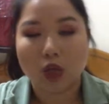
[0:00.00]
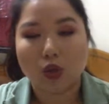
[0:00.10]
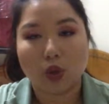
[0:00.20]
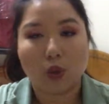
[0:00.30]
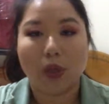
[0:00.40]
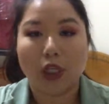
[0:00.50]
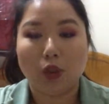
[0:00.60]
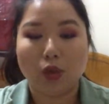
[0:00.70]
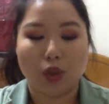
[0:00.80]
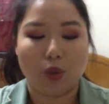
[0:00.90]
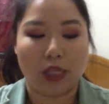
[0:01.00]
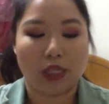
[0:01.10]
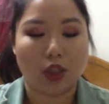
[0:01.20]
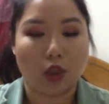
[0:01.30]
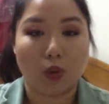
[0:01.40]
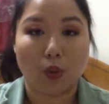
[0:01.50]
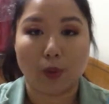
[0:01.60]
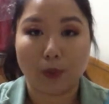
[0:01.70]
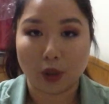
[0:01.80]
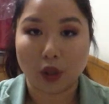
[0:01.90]
So what you do is you
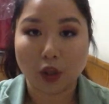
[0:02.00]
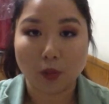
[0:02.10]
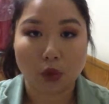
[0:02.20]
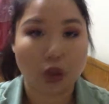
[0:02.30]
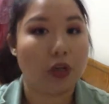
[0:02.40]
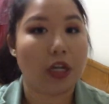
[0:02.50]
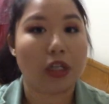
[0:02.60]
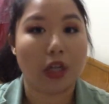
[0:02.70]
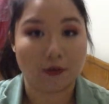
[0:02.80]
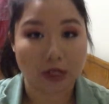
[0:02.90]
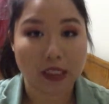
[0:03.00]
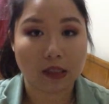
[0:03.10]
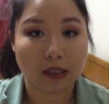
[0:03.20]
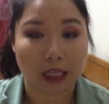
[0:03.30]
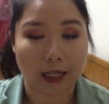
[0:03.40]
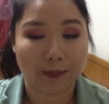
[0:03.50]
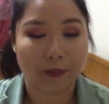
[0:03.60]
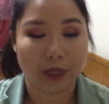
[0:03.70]
would put on your moisturizer every single night,